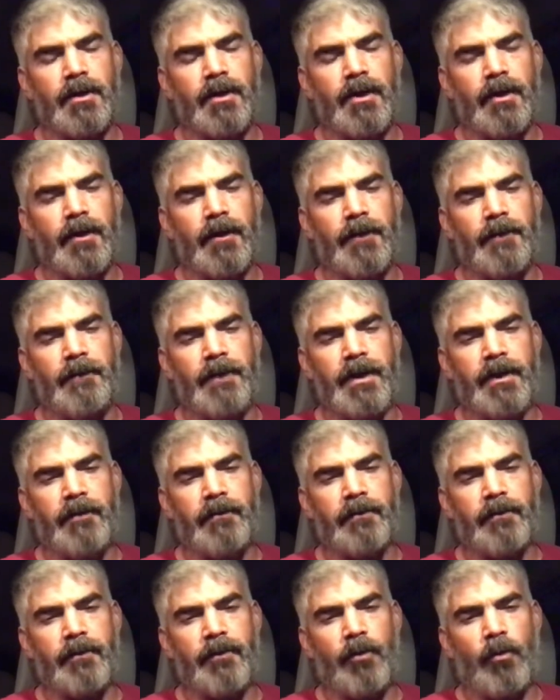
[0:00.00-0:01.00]
And
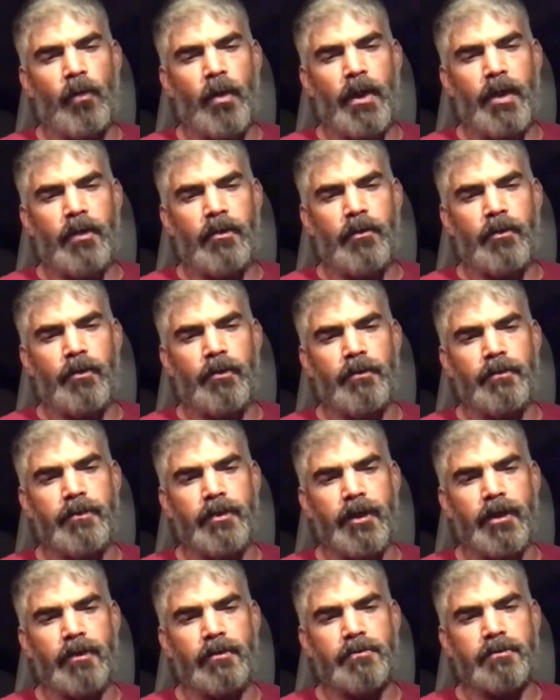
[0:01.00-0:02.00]
if the way, you
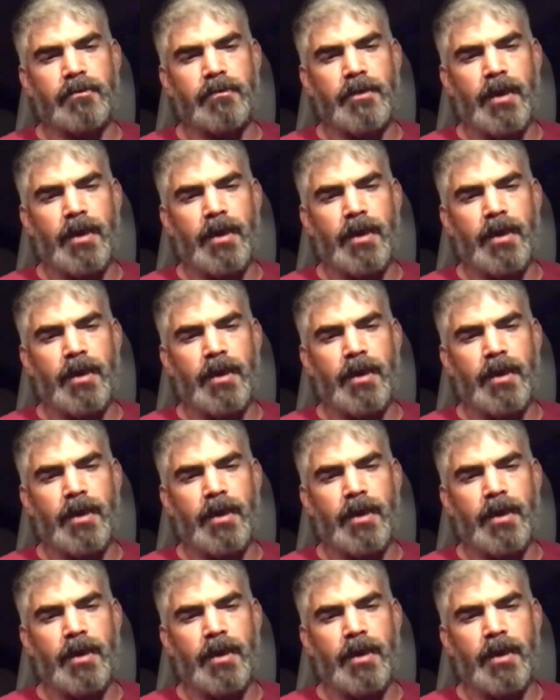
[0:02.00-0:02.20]
know,